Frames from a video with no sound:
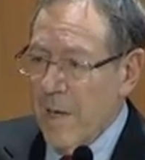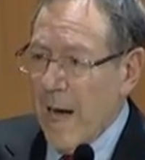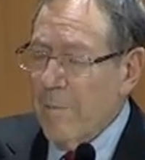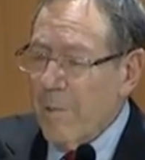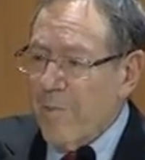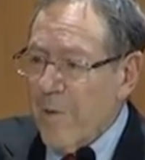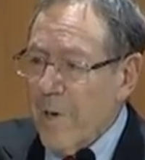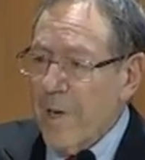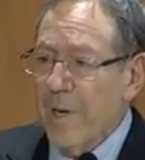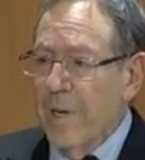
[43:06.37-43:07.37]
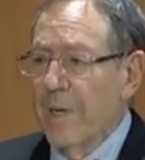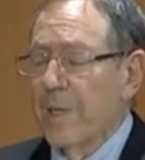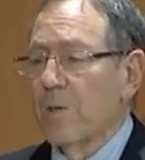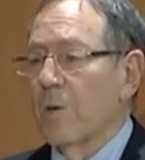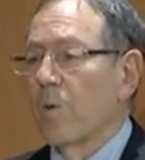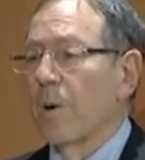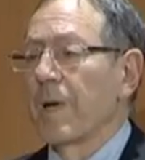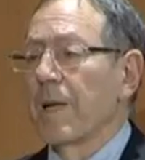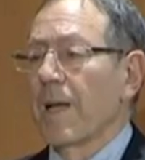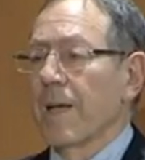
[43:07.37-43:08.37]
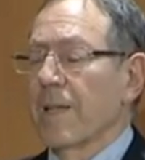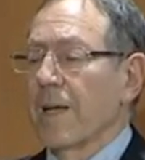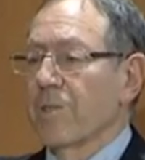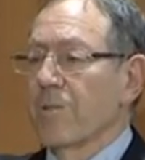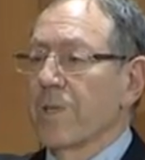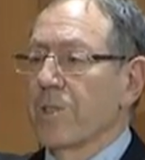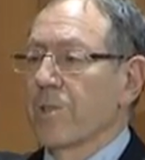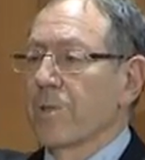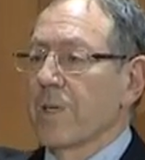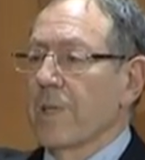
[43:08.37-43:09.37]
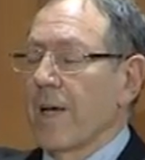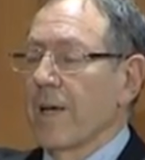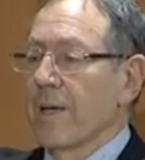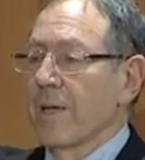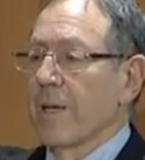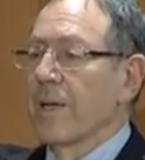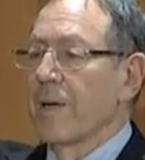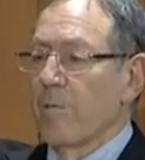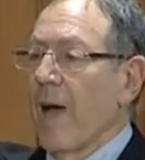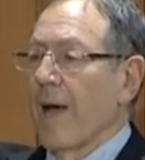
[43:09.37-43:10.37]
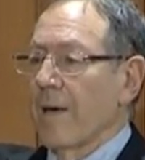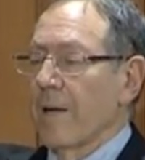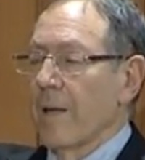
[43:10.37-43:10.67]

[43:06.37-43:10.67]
I'm referring to a woman like Nasrin Sotoudeh in Iran,